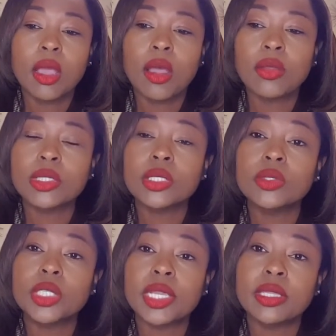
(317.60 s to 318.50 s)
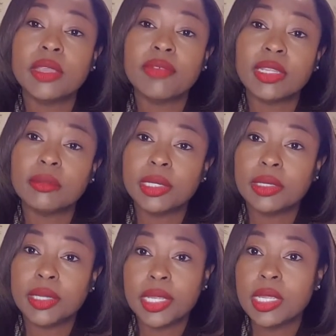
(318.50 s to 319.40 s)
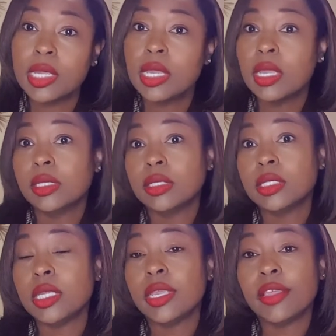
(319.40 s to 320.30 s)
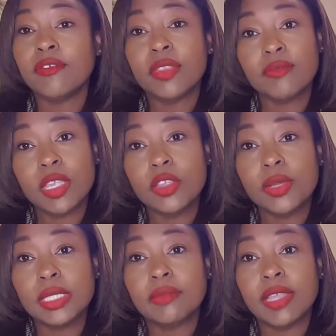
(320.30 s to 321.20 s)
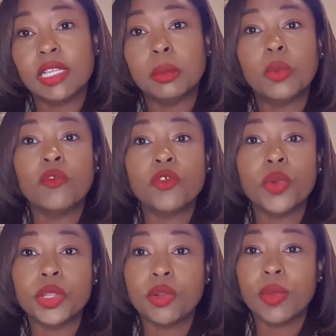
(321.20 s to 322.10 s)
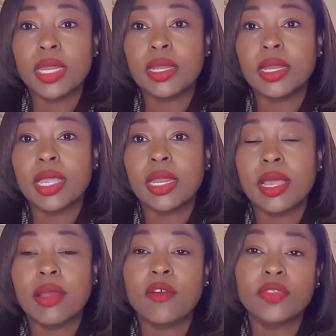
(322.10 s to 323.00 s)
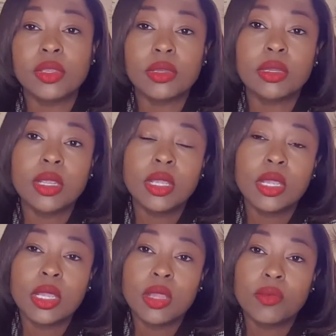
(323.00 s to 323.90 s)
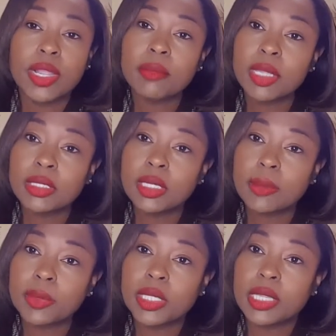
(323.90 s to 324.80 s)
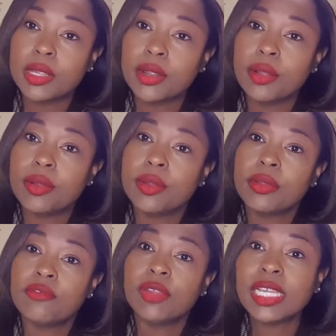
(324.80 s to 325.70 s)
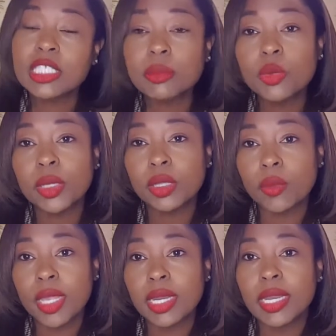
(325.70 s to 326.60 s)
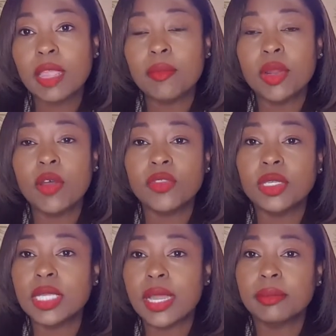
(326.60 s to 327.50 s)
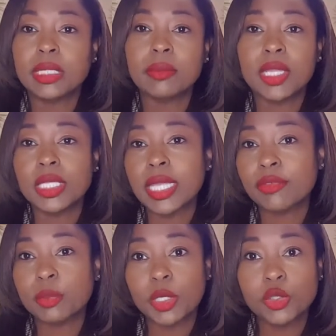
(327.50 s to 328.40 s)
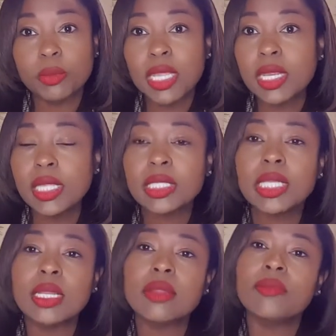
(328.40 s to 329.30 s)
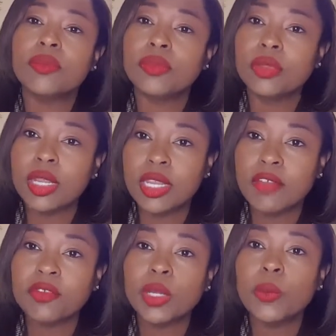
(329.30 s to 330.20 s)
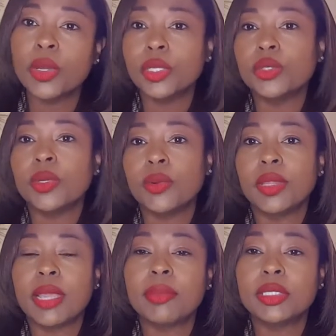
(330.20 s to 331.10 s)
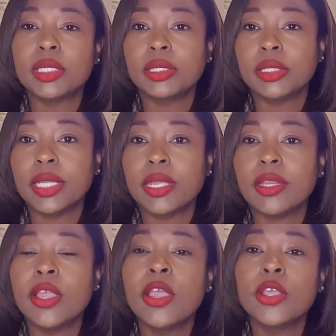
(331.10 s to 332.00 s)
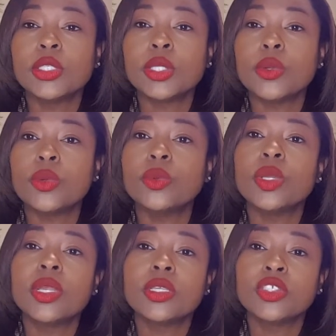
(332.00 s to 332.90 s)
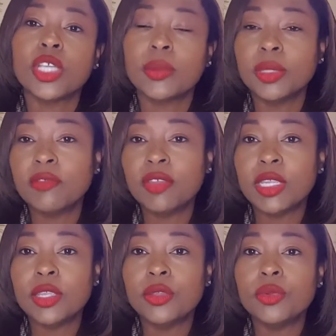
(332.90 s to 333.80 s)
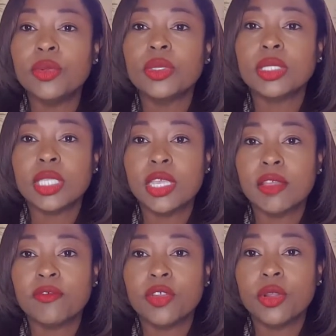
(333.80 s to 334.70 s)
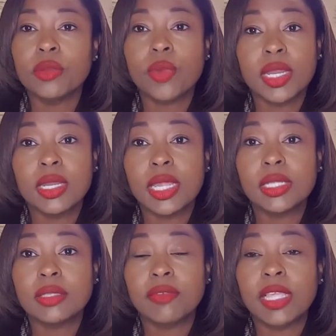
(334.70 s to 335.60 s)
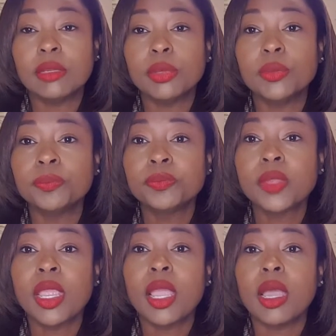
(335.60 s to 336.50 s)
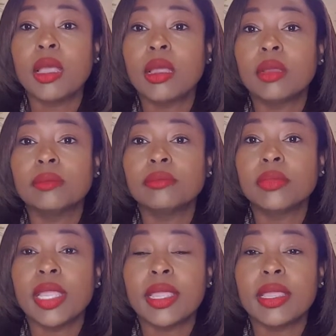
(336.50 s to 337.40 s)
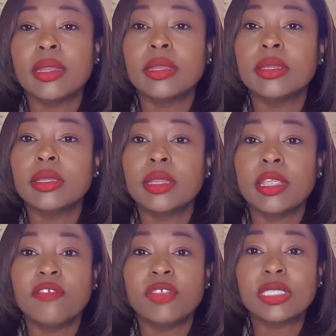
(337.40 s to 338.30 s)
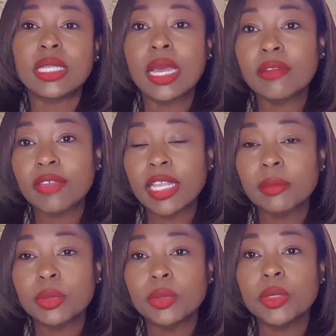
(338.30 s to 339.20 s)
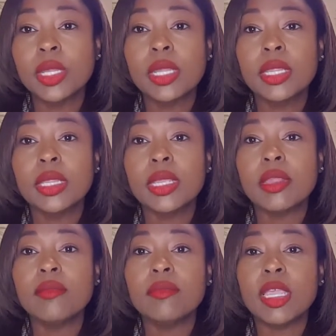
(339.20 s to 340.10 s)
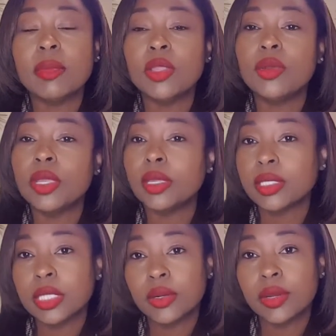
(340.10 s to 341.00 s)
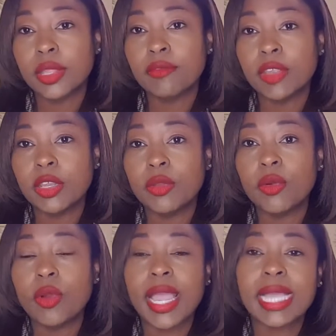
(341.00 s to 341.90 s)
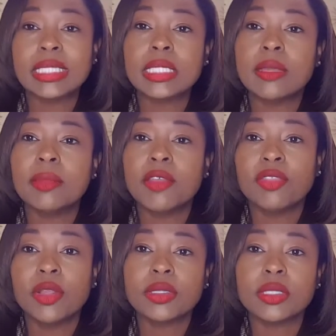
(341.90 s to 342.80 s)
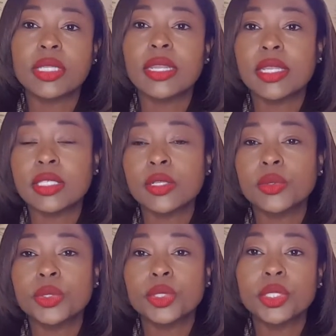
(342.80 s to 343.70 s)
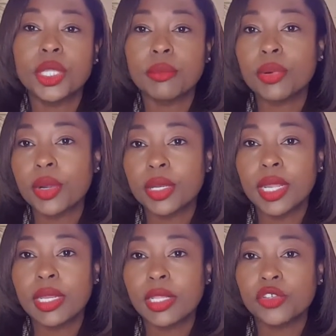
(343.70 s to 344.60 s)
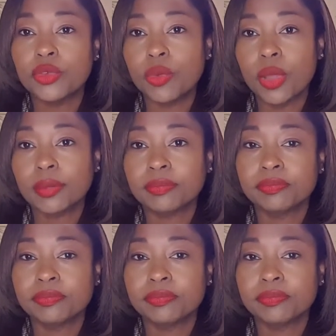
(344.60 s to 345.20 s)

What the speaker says: Also check the availability to see if the venue is available for your wedding date. I often recommend to couples that they're flexible with the wedding date, but oftentimes some dates have special meanings and they definitely want to do it on that particular date. So check with the venue, see if your wedding date is available. And if it's not available, then maybe you can consider another venue or ask them if there's a date that's closer to the important date that you want.